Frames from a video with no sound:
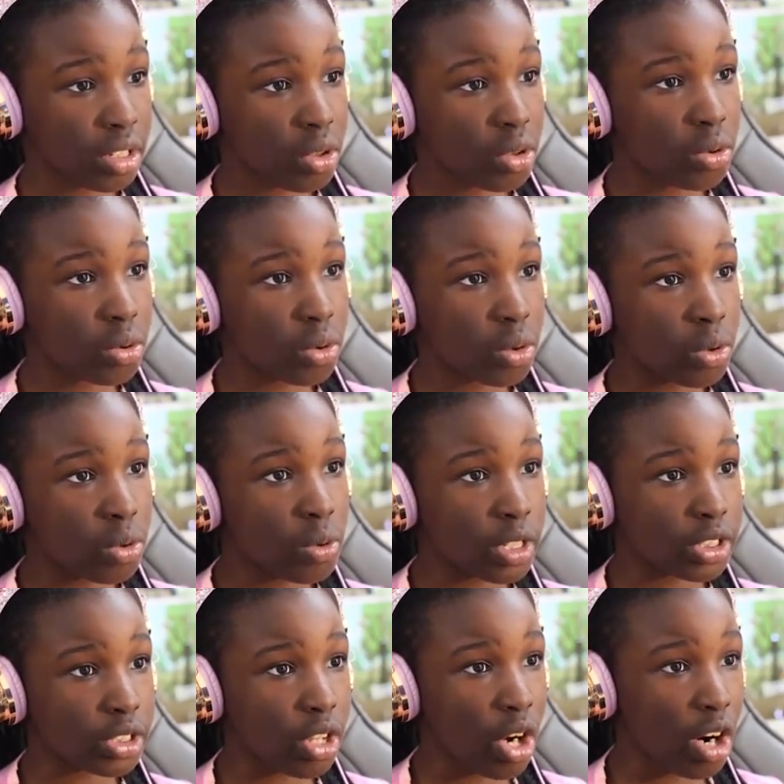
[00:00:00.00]
Ooh, ooh, a
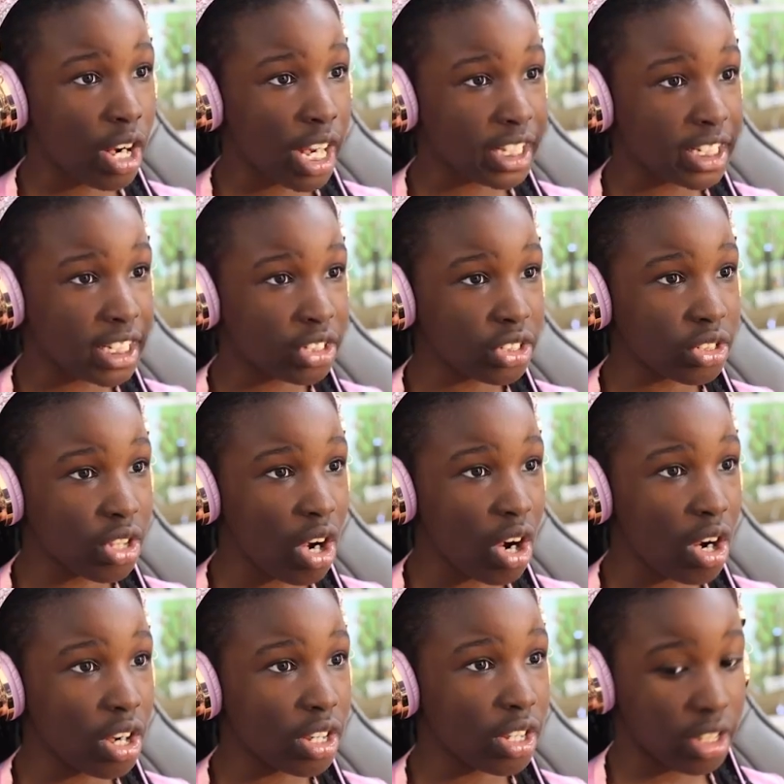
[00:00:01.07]
star. I see a
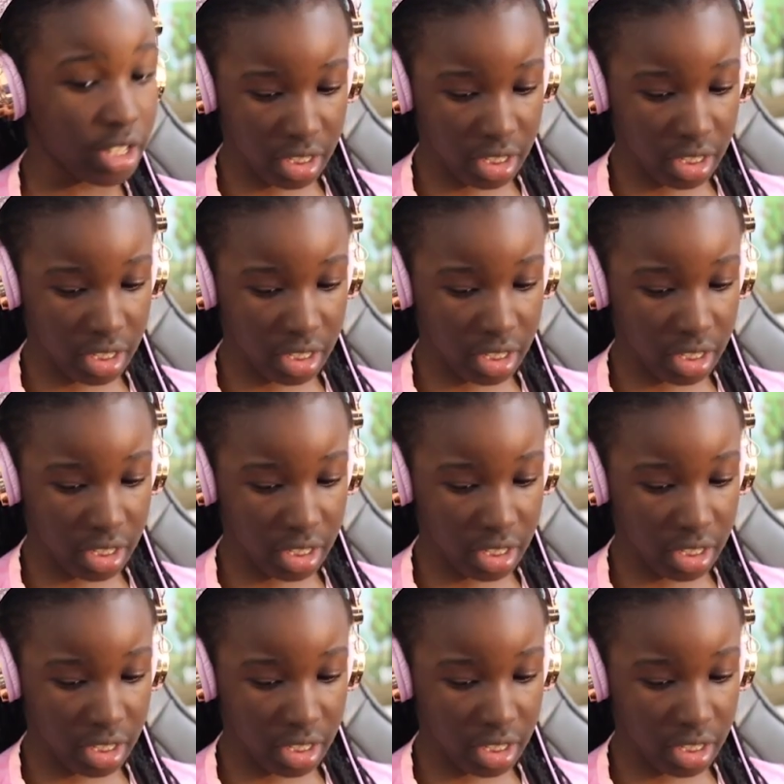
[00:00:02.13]
star.